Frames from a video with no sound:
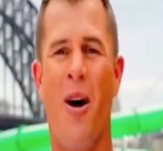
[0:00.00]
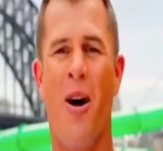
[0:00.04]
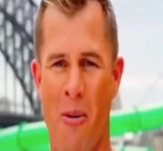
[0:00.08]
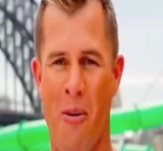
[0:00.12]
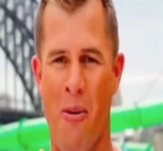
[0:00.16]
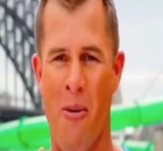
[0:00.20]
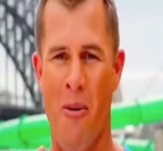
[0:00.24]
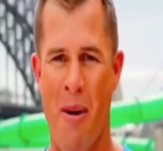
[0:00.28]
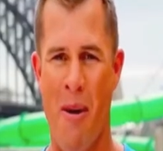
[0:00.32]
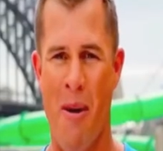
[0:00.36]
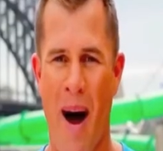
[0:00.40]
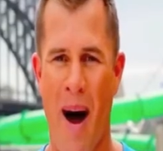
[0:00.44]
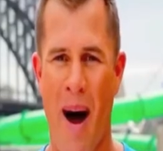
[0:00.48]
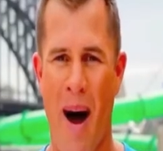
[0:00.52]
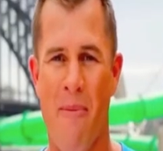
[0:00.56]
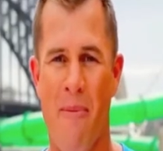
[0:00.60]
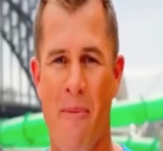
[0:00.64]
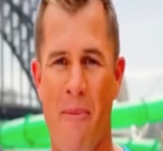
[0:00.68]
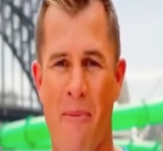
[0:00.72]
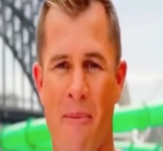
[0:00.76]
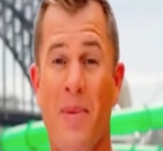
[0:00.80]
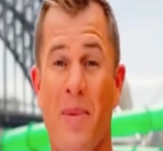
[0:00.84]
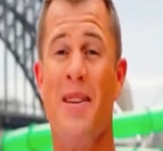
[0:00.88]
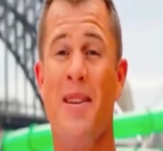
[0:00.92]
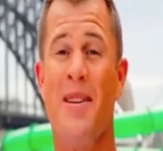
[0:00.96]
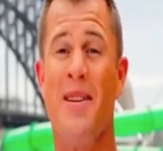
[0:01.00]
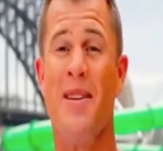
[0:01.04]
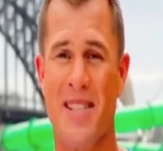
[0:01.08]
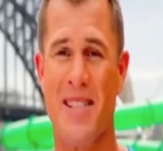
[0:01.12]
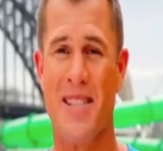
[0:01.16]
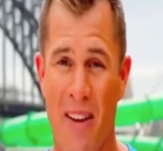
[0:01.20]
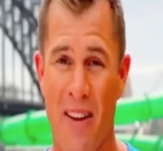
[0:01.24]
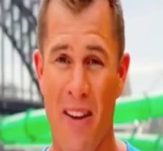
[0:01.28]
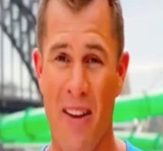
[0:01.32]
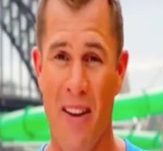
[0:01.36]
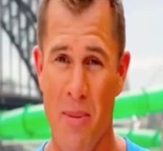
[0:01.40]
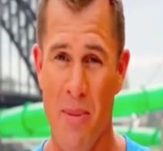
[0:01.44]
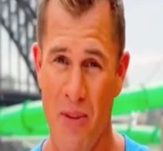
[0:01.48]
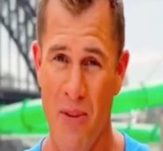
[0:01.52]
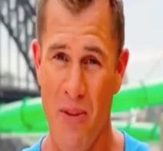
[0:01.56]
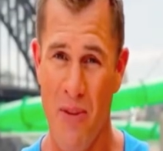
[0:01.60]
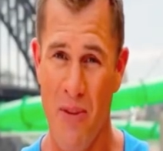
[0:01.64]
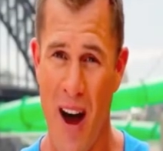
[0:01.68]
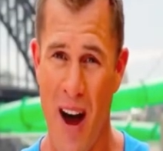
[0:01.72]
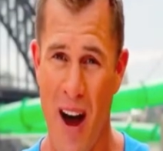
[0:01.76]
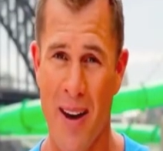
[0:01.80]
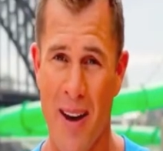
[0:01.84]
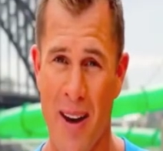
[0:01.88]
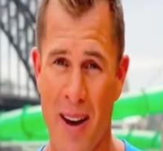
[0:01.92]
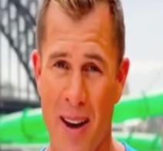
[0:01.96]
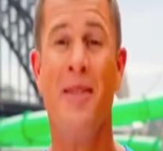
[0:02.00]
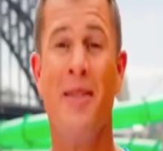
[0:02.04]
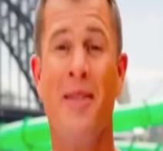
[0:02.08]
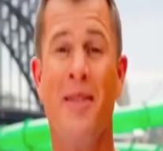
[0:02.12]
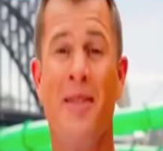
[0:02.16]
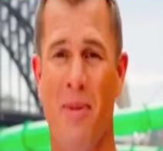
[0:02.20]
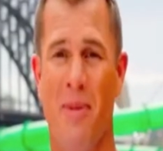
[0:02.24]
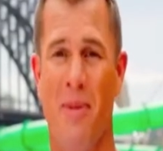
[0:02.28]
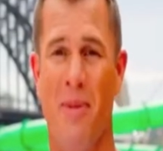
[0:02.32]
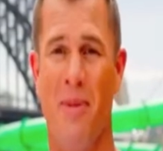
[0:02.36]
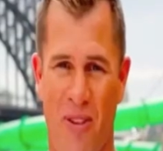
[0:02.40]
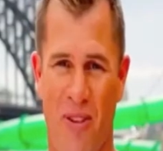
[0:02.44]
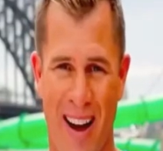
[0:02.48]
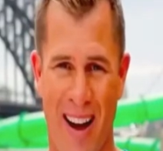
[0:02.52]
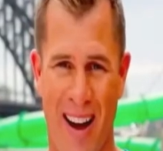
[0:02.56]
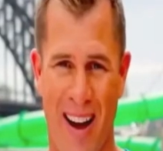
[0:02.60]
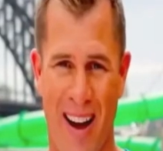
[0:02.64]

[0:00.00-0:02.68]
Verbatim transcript: Remember, it doesn't have to be fun to be